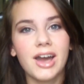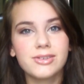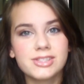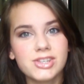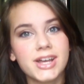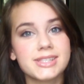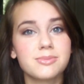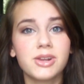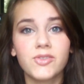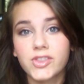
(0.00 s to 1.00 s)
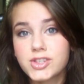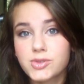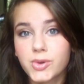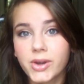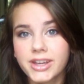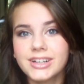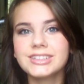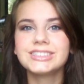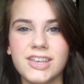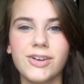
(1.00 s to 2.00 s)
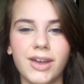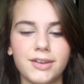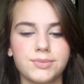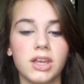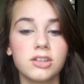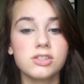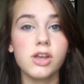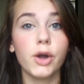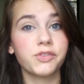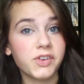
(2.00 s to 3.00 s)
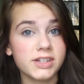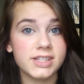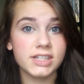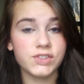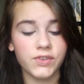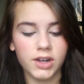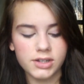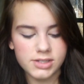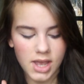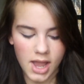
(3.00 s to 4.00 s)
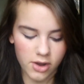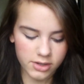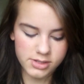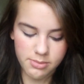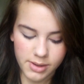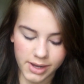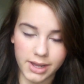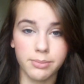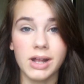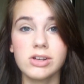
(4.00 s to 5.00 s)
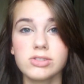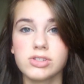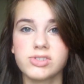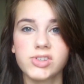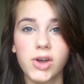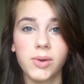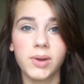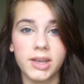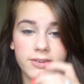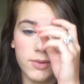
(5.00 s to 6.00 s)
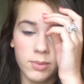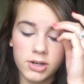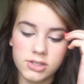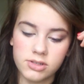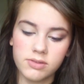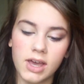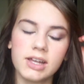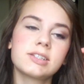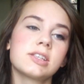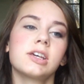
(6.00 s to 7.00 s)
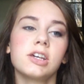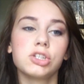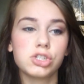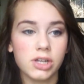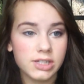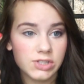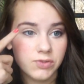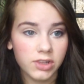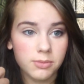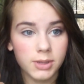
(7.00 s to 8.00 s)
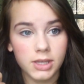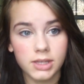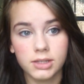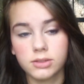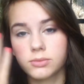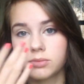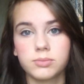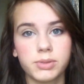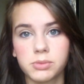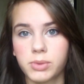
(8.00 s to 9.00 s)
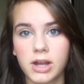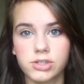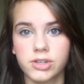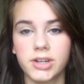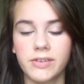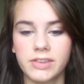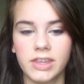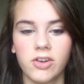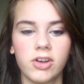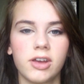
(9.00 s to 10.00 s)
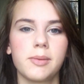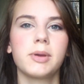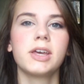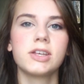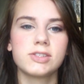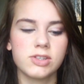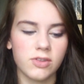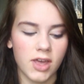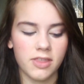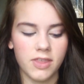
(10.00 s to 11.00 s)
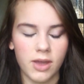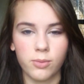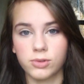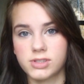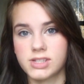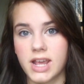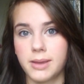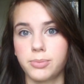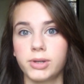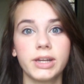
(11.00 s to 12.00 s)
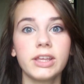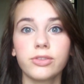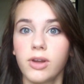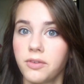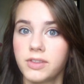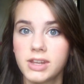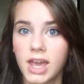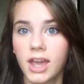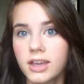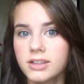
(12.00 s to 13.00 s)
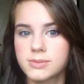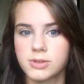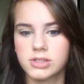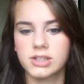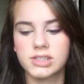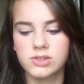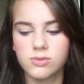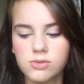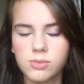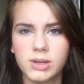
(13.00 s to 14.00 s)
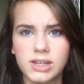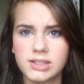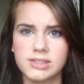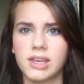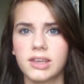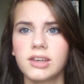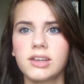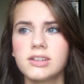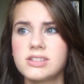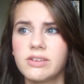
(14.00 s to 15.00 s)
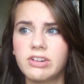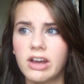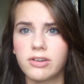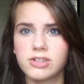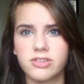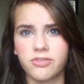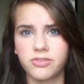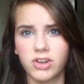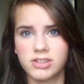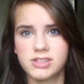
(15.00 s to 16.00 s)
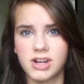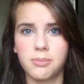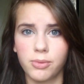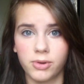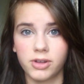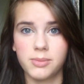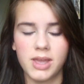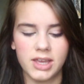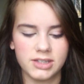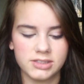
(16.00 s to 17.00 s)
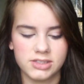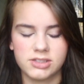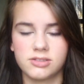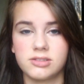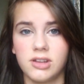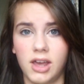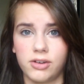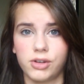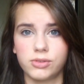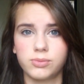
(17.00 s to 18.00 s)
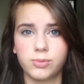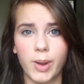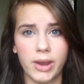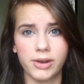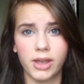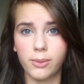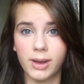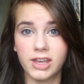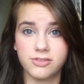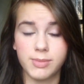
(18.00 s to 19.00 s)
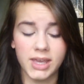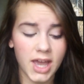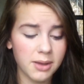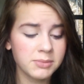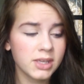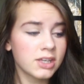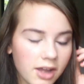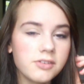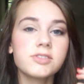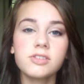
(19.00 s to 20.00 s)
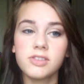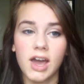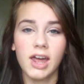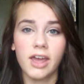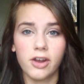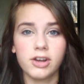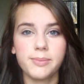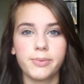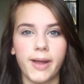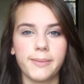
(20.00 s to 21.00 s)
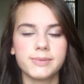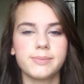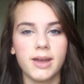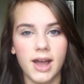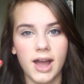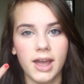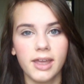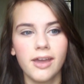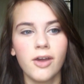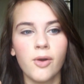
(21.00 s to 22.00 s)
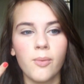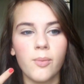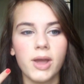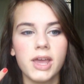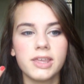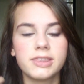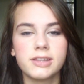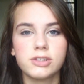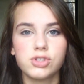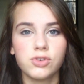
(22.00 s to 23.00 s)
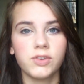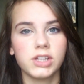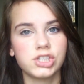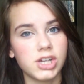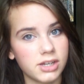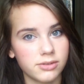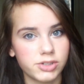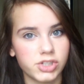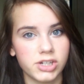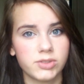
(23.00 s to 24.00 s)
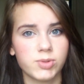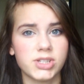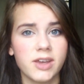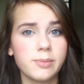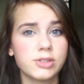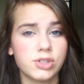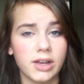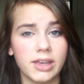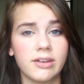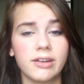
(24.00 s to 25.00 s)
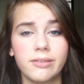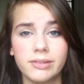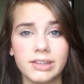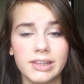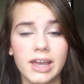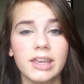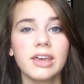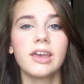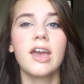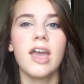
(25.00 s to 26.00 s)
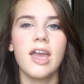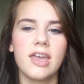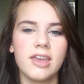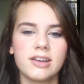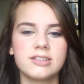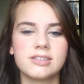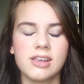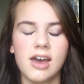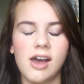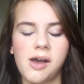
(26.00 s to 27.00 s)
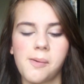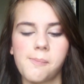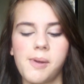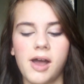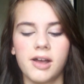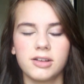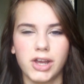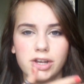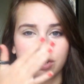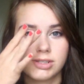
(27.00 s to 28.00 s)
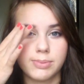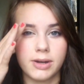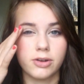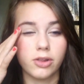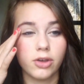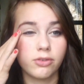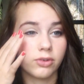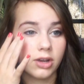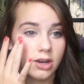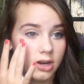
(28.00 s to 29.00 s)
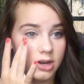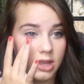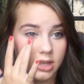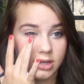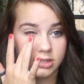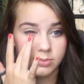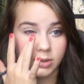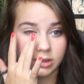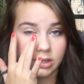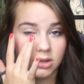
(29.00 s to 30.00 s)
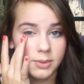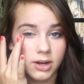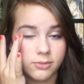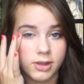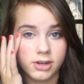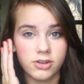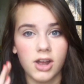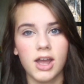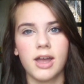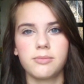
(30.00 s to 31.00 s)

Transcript: I will see you guys in a minute for the tutorial. Okay, so first things first, I already did my eyebrows, so if you want to do that, just fill them in, put brow gel and everything on them so that they will stay pretty throughout the day, especially at school when it's like seven hours of nonstop boredom and I don't know, wearing away of makeup. After that, I already primed my eye with Too Faced Shadow Insurance, which I have been trying out and I really like. And um, I just spread it all over and put a little bit on my under eye.